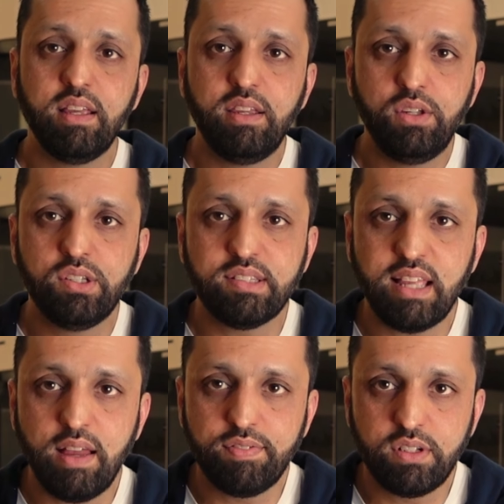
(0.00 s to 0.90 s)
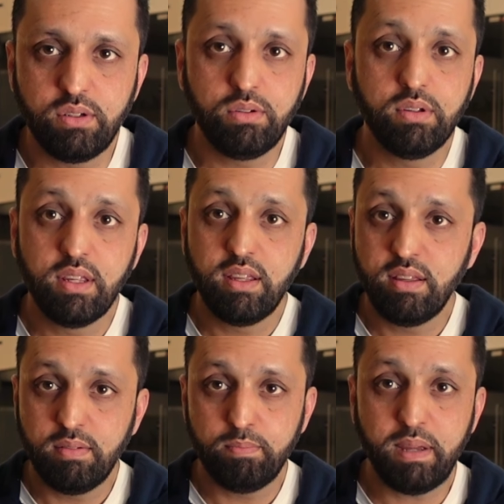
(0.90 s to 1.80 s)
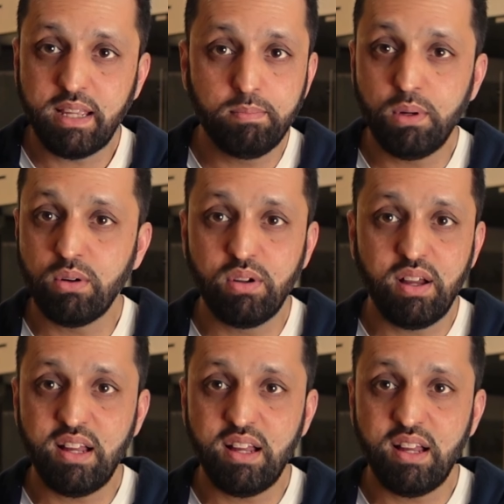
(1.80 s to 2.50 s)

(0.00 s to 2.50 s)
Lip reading: you just have to beg and borrow,